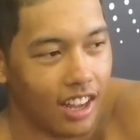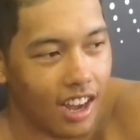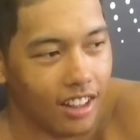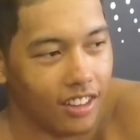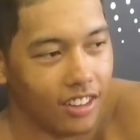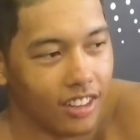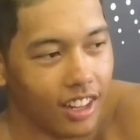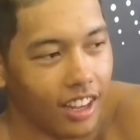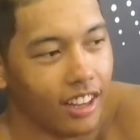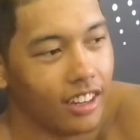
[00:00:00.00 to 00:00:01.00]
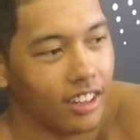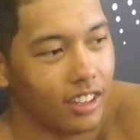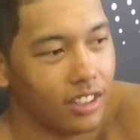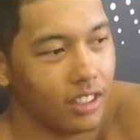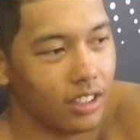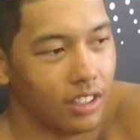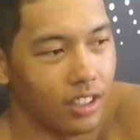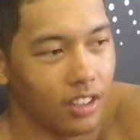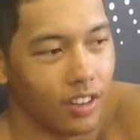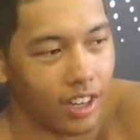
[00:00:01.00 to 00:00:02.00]
I learned that, you
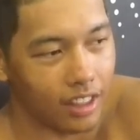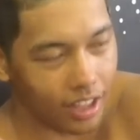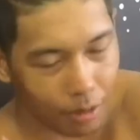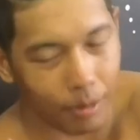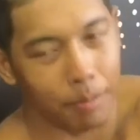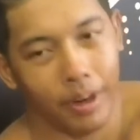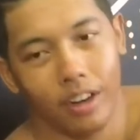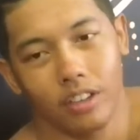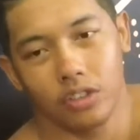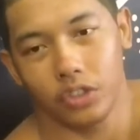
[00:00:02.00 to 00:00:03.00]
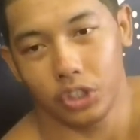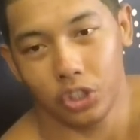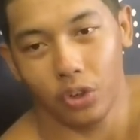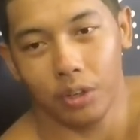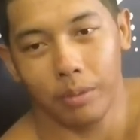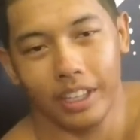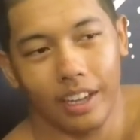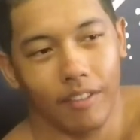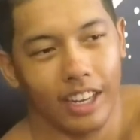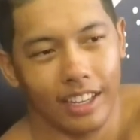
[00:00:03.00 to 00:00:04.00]
know, and I thank my parents for showing me
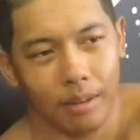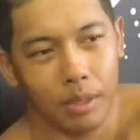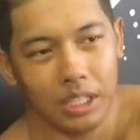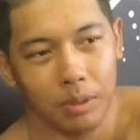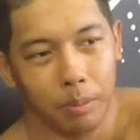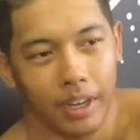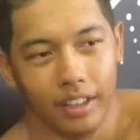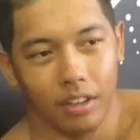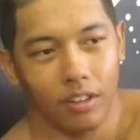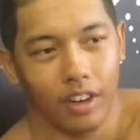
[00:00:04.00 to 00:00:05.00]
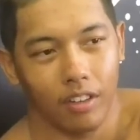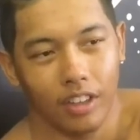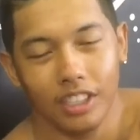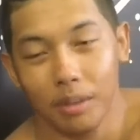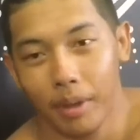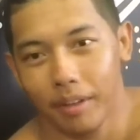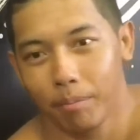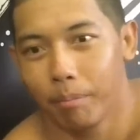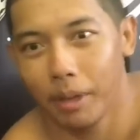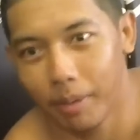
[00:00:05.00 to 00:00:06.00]
that. My dad makes me pay the rent. He doesn't make
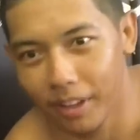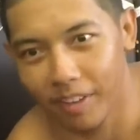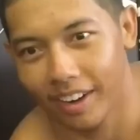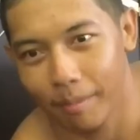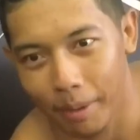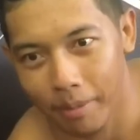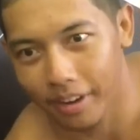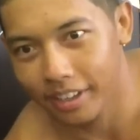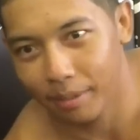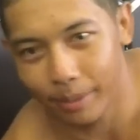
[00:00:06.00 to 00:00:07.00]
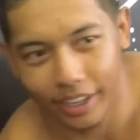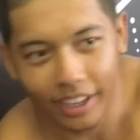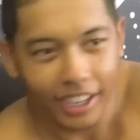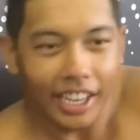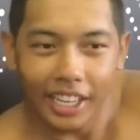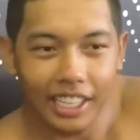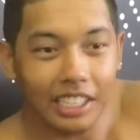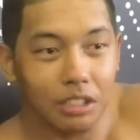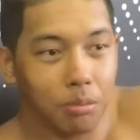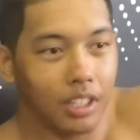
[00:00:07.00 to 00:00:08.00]
me pay the rent out of my pocket, but he
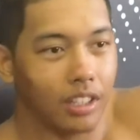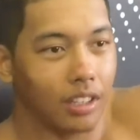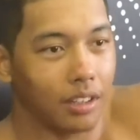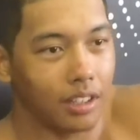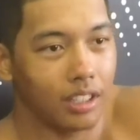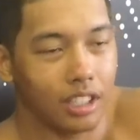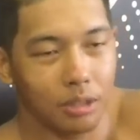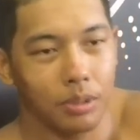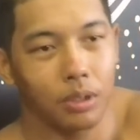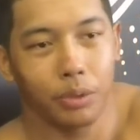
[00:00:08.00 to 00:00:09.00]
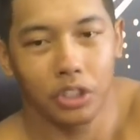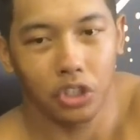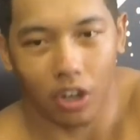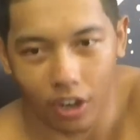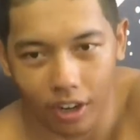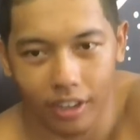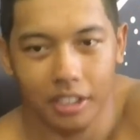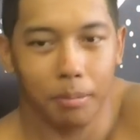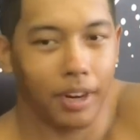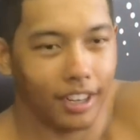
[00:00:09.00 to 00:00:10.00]
tells me to withdraw,
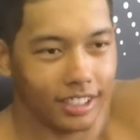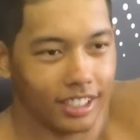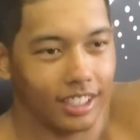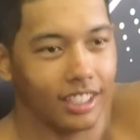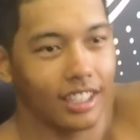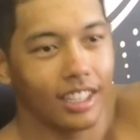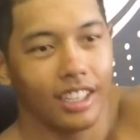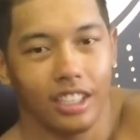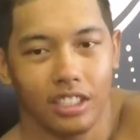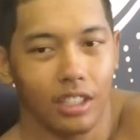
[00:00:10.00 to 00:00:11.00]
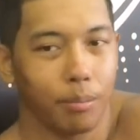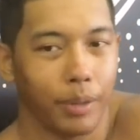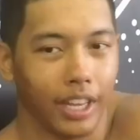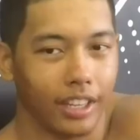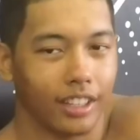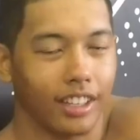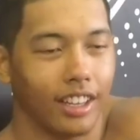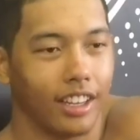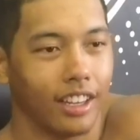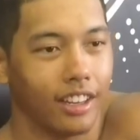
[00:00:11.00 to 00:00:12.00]
deposit into the bank,
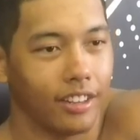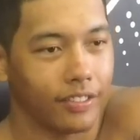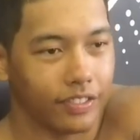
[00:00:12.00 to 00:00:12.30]
and